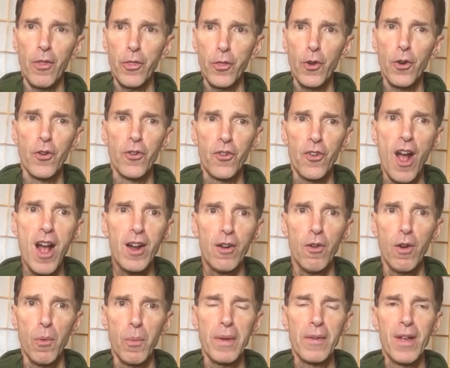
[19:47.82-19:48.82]
third
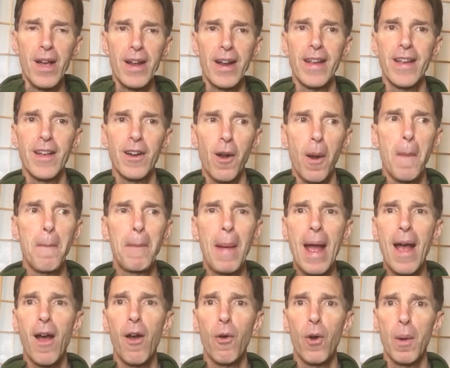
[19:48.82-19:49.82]
chakra. We've got to get our
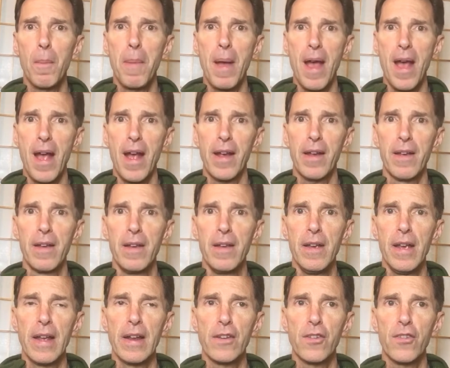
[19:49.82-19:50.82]
power back
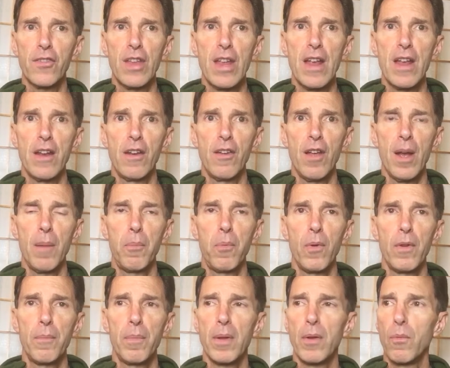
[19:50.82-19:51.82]
and stand up.
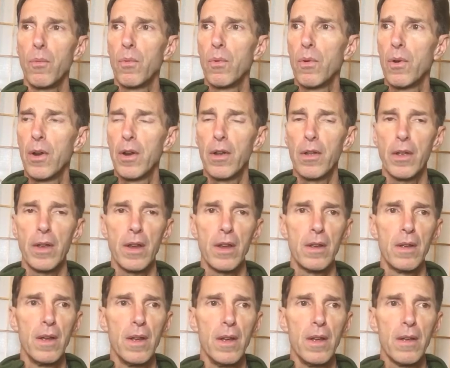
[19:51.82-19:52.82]

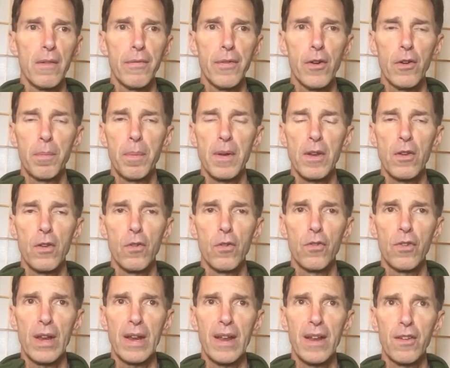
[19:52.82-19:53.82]
Fear has been
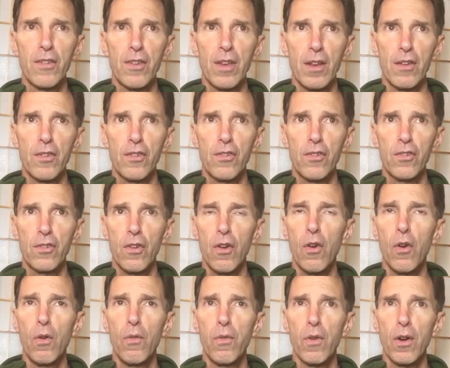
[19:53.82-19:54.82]
used against us
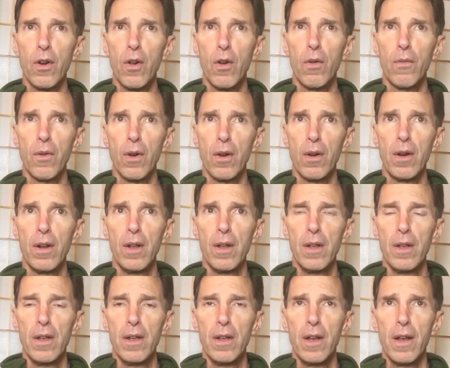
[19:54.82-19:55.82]
over and over.
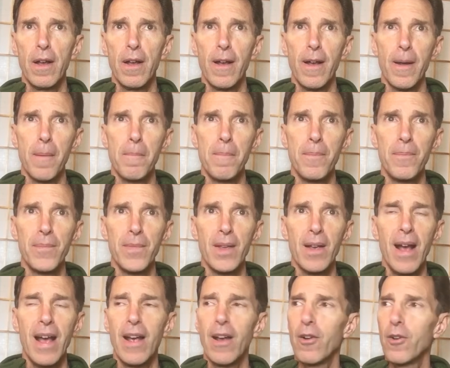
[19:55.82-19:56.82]

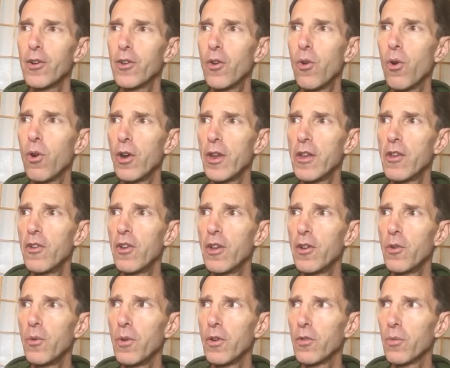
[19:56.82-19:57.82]
I heard Corey
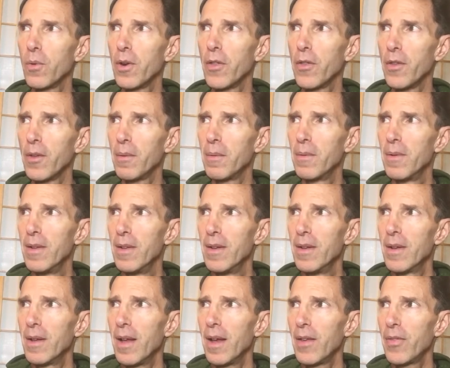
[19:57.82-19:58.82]
Good, who is one of the
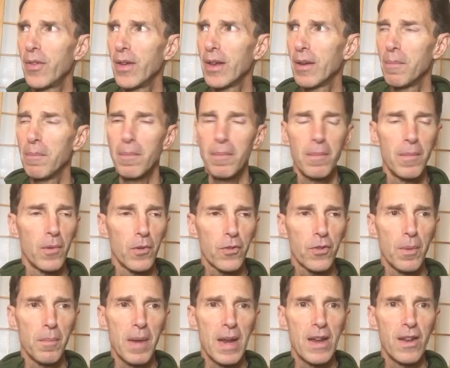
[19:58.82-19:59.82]
I think,
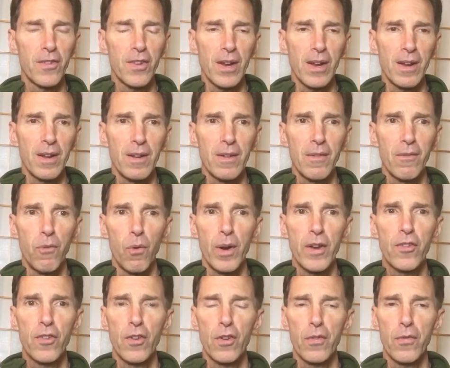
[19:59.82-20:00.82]
most amazing
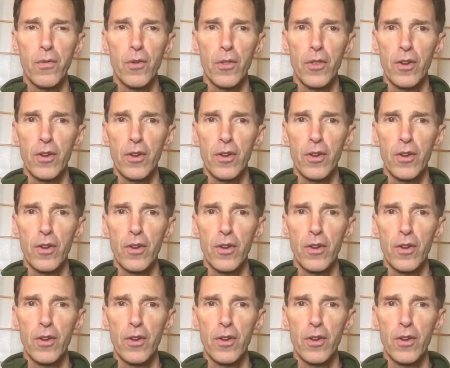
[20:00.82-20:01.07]
voices for